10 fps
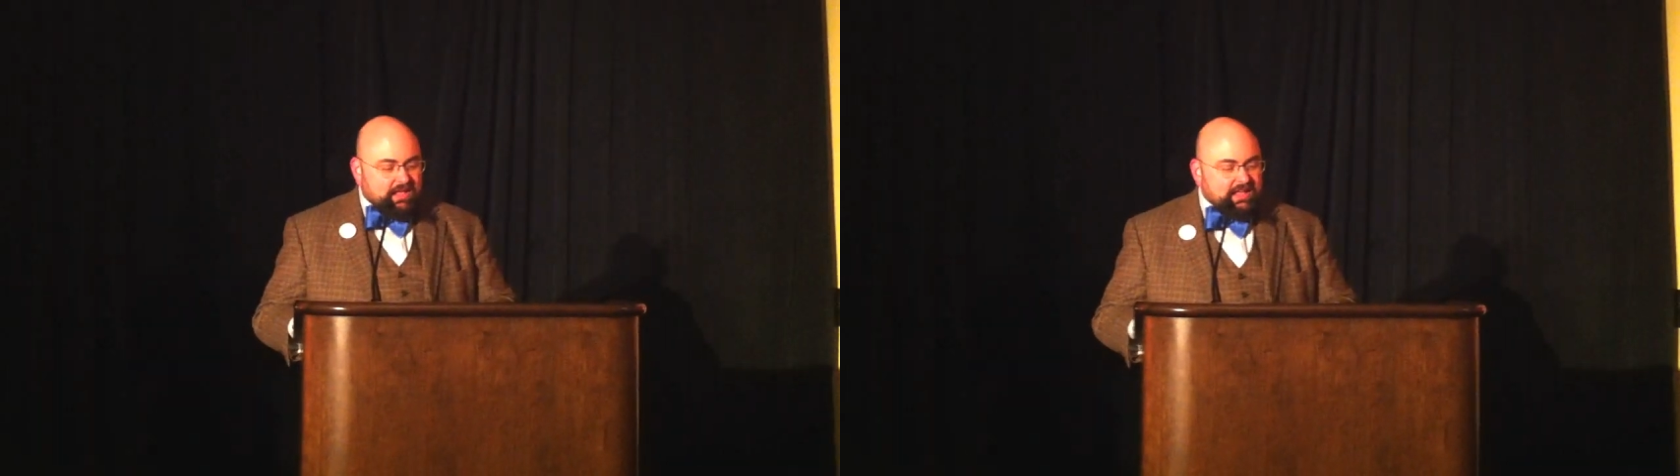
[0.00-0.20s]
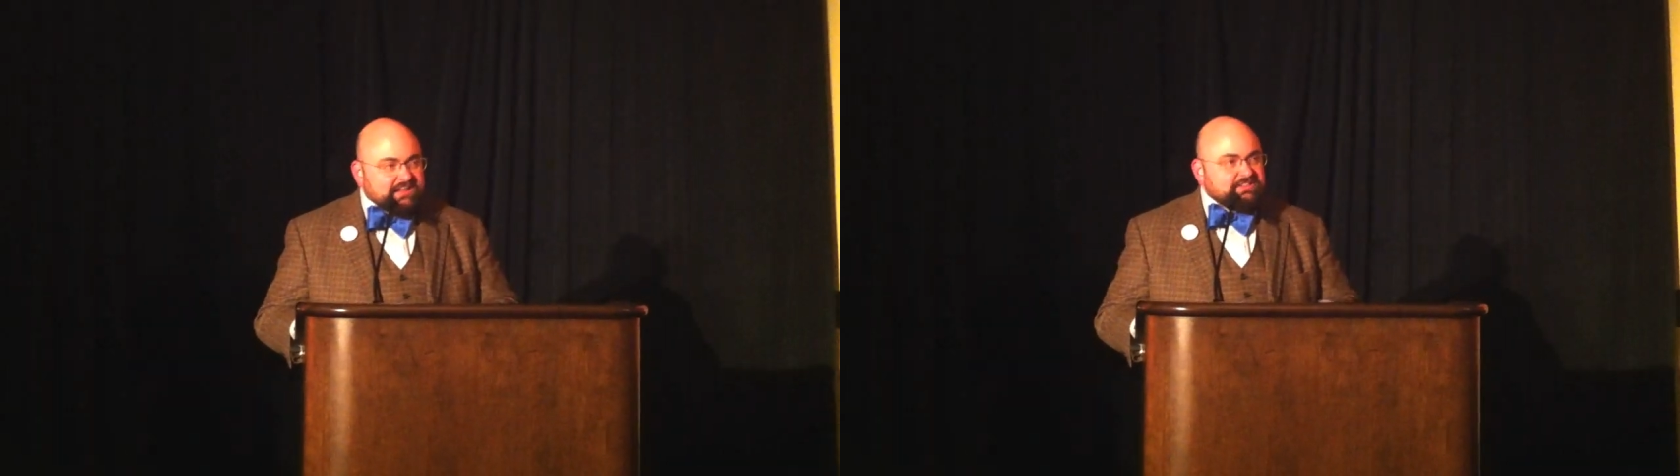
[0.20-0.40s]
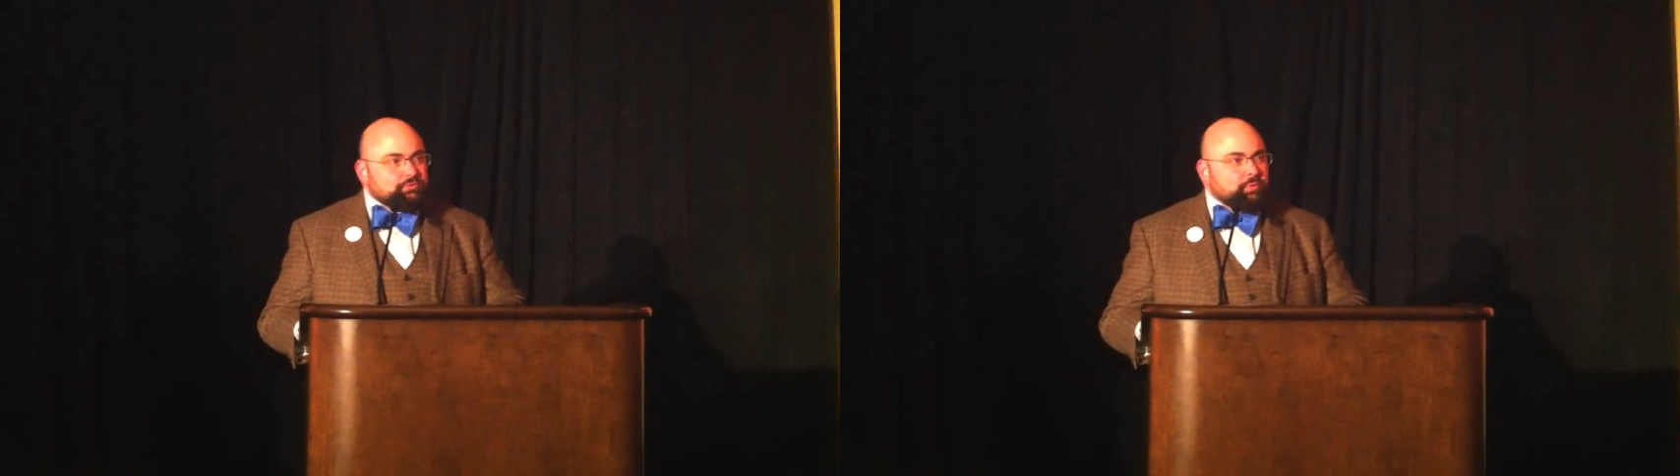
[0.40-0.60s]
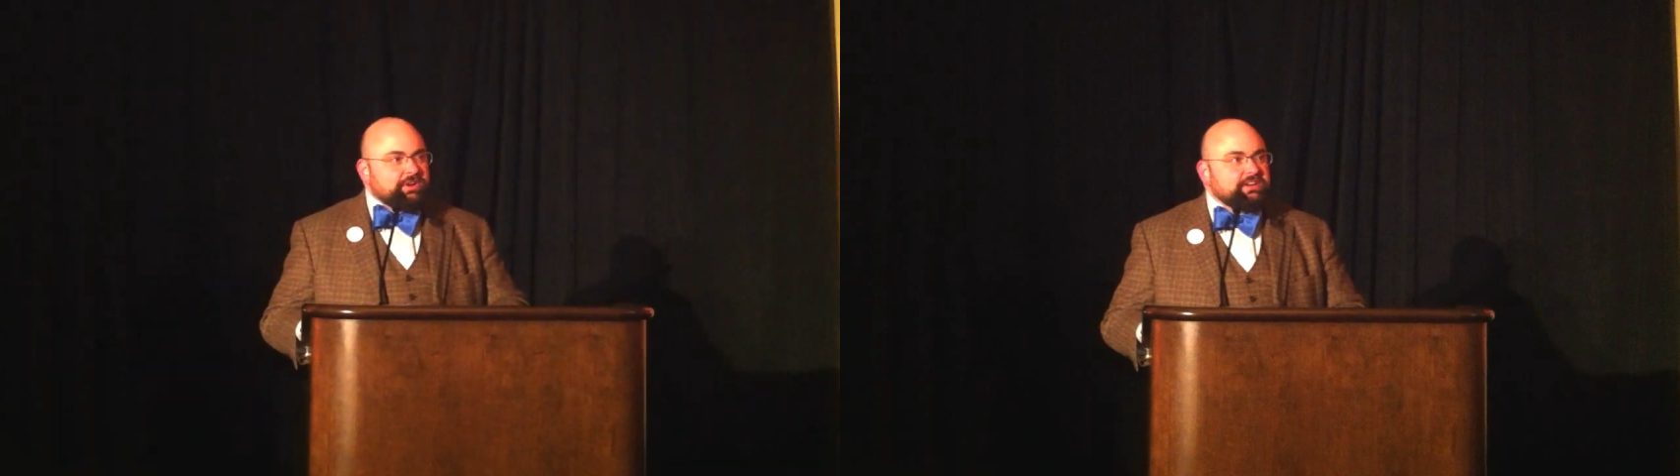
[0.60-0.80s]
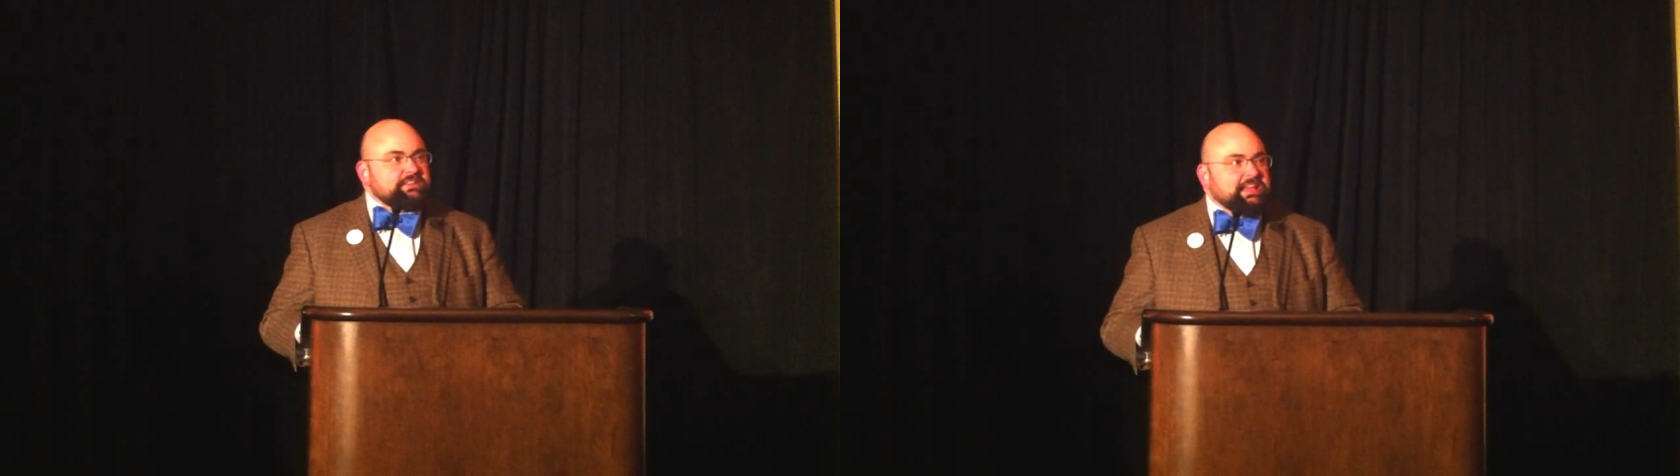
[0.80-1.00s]
And I just
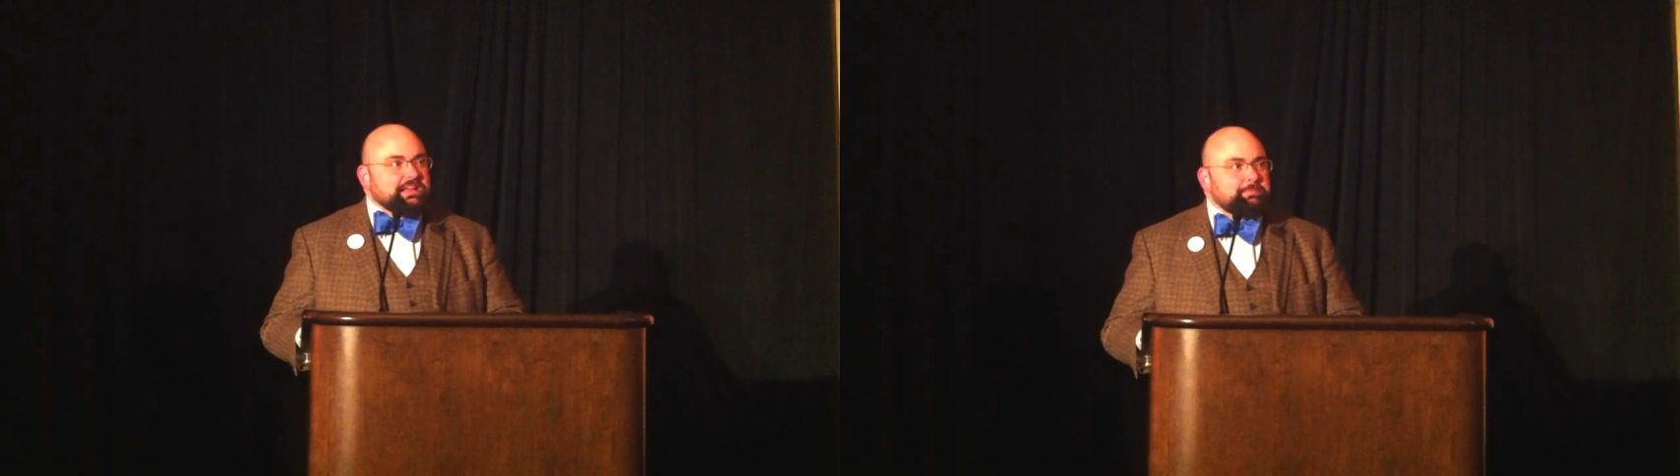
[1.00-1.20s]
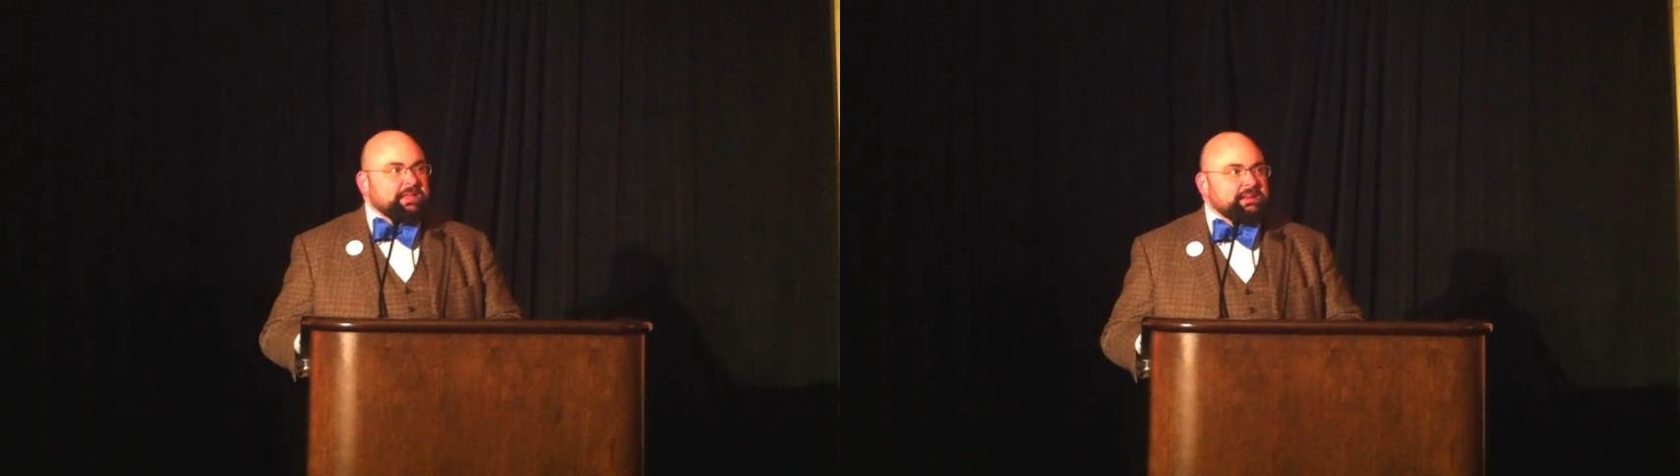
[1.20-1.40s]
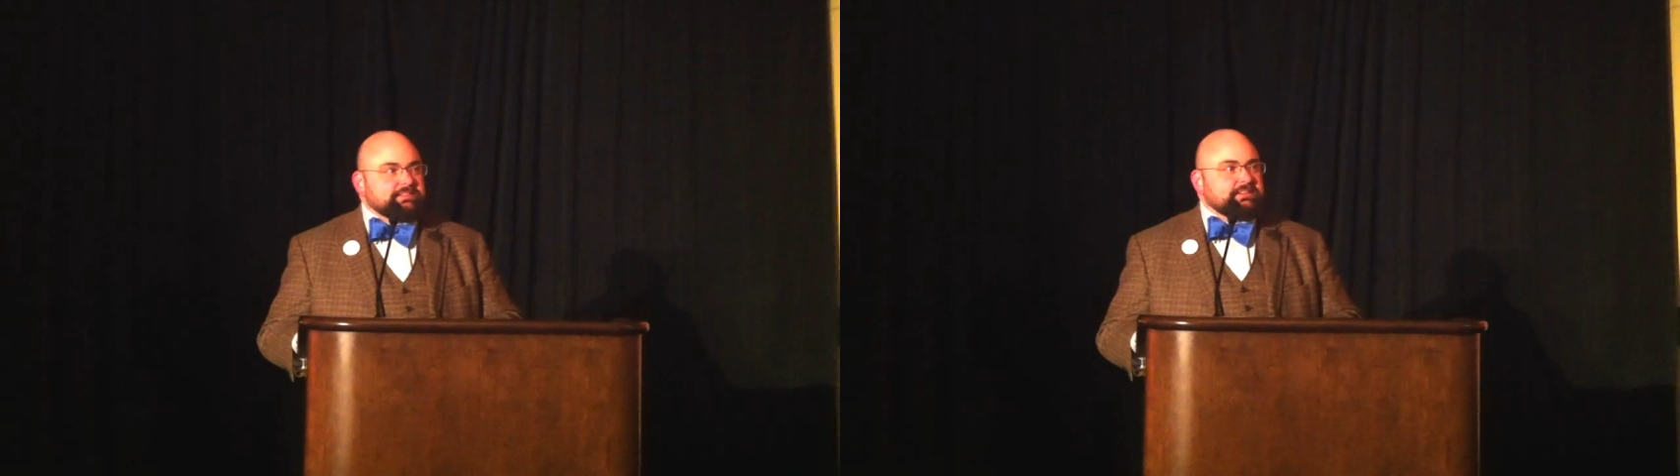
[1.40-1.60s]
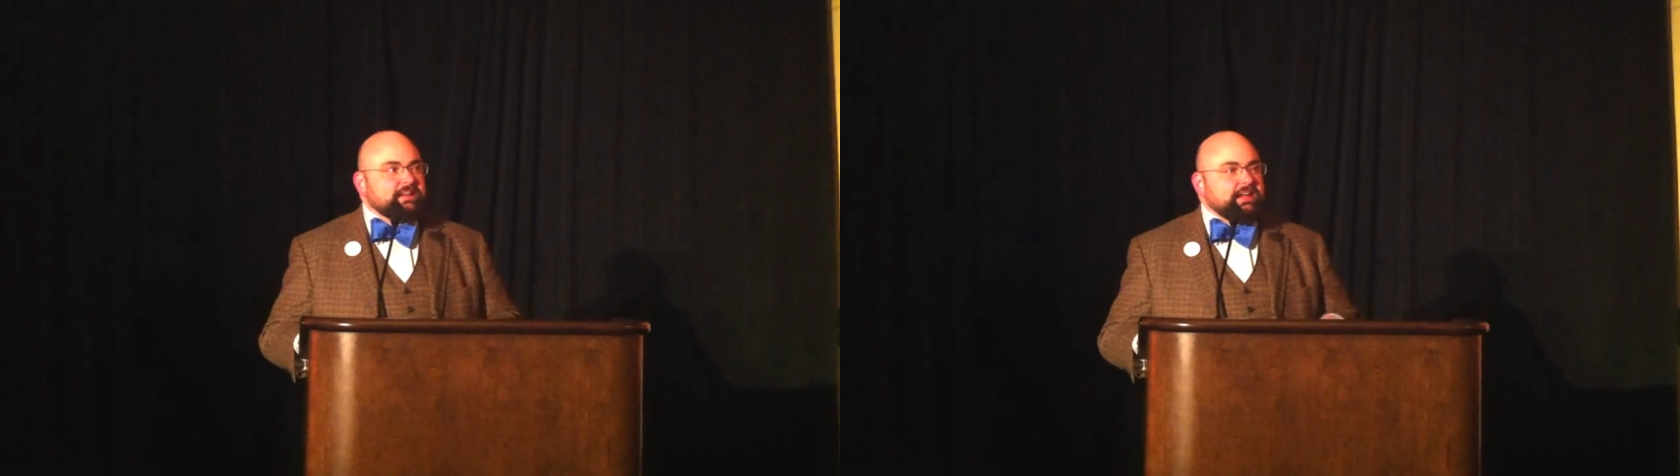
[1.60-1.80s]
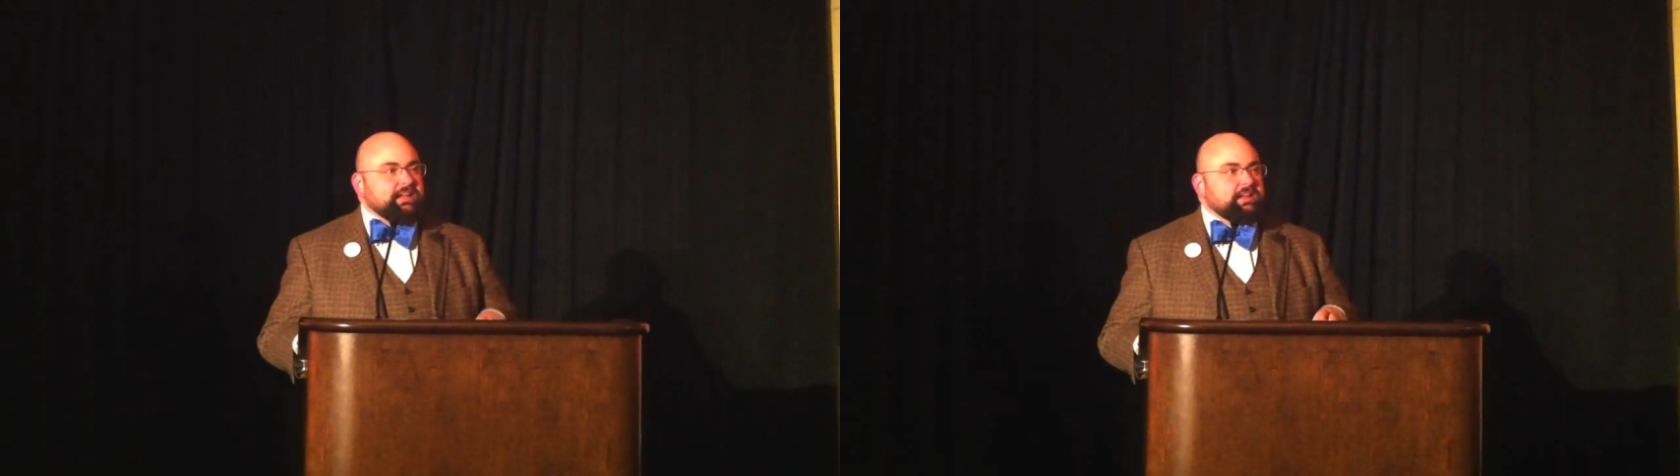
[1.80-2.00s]
wanted to take a minute
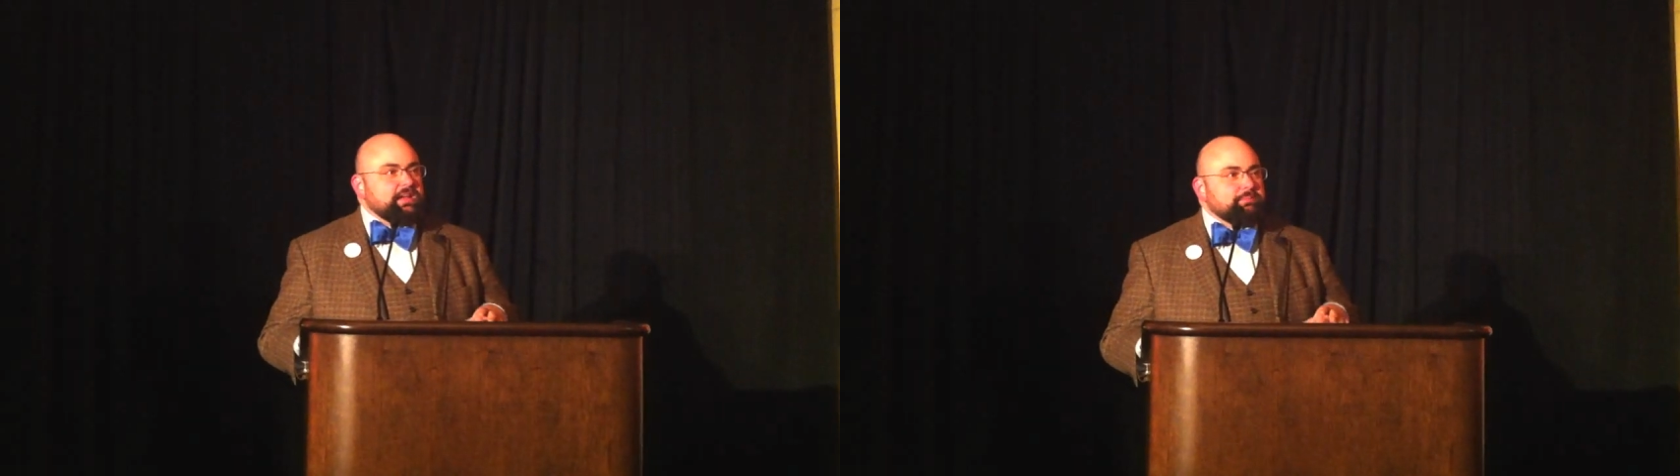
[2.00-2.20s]
tonight